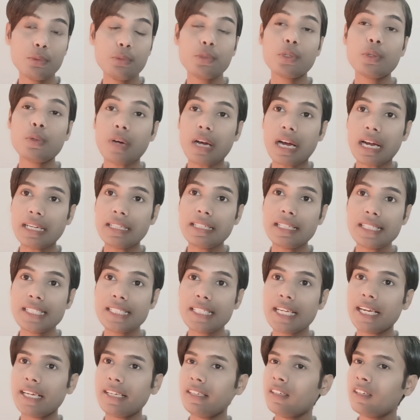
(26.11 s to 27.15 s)
to
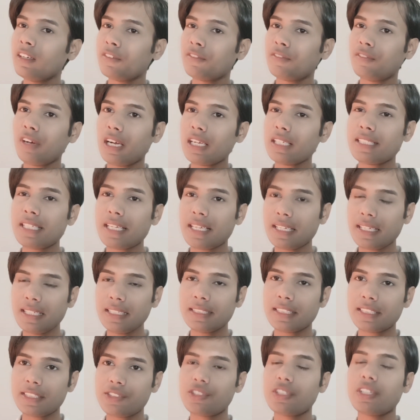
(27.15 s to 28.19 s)
understand fast
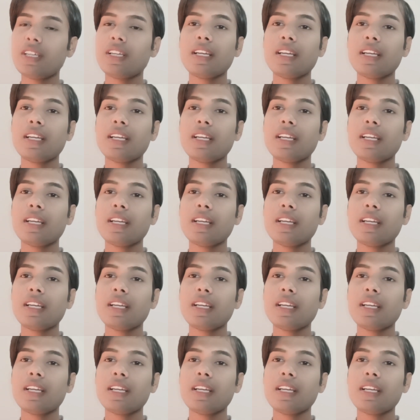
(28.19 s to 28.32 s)
English.